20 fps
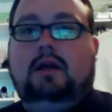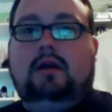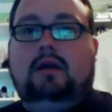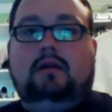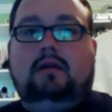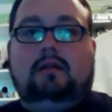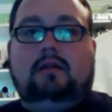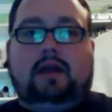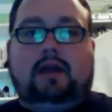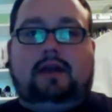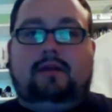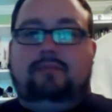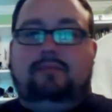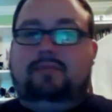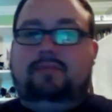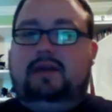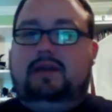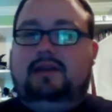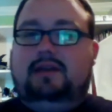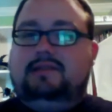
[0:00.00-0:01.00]
like
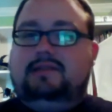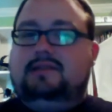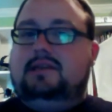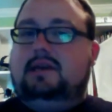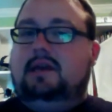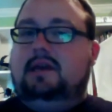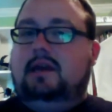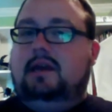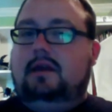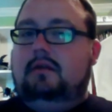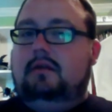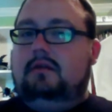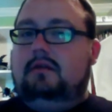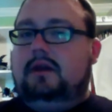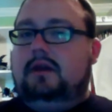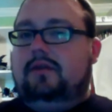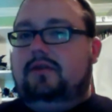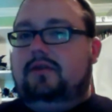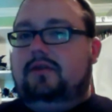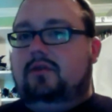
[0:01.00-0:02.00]
PC
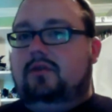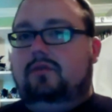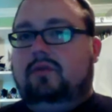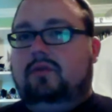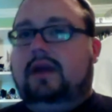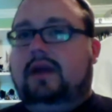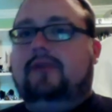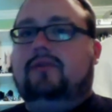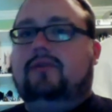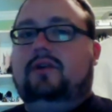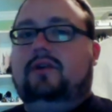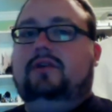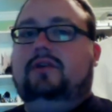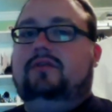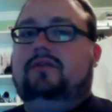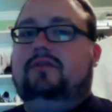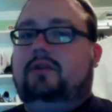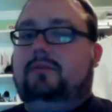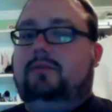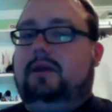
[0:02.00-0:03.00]
level, whatever it
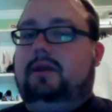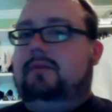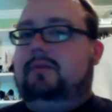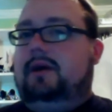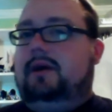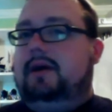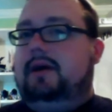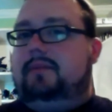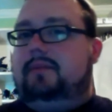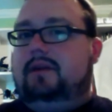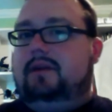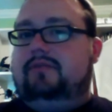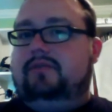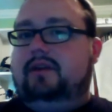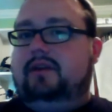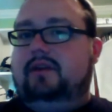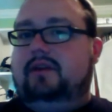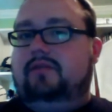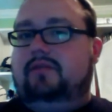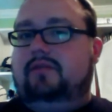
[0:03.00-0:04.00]
is that you mean by
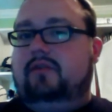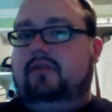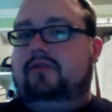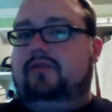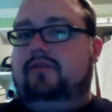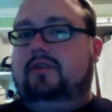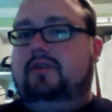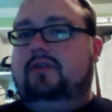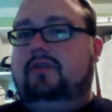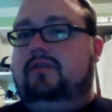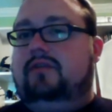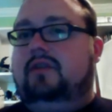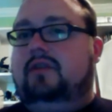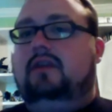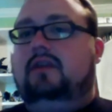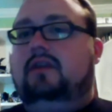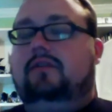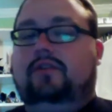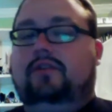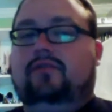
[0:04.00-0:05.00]
PC versus an
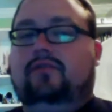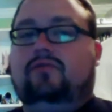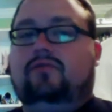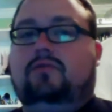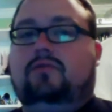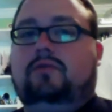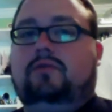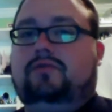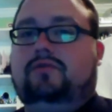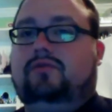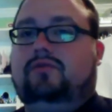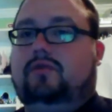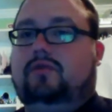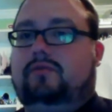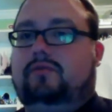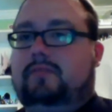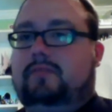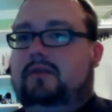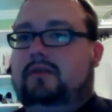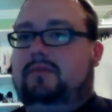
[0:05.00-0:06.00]
individual, which is of
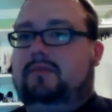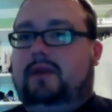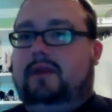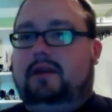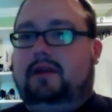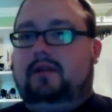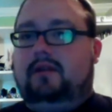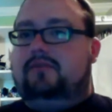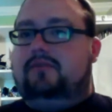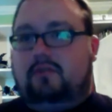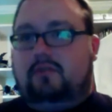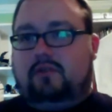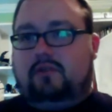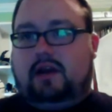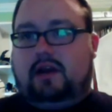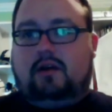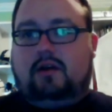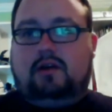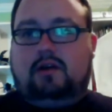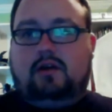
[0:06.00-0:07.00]
course meant to be an external
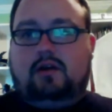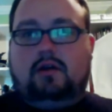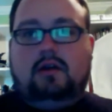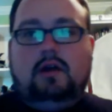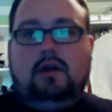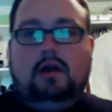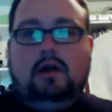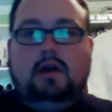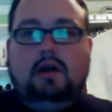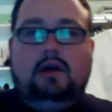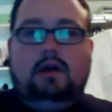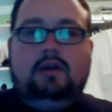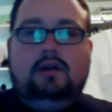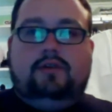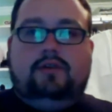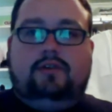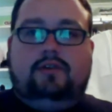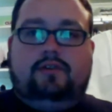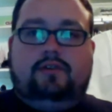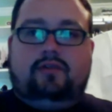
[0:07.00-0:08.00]
character
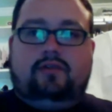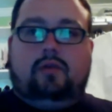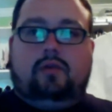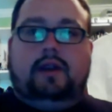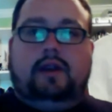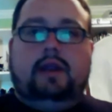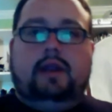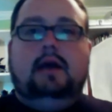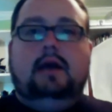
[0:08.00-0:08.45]
to the story.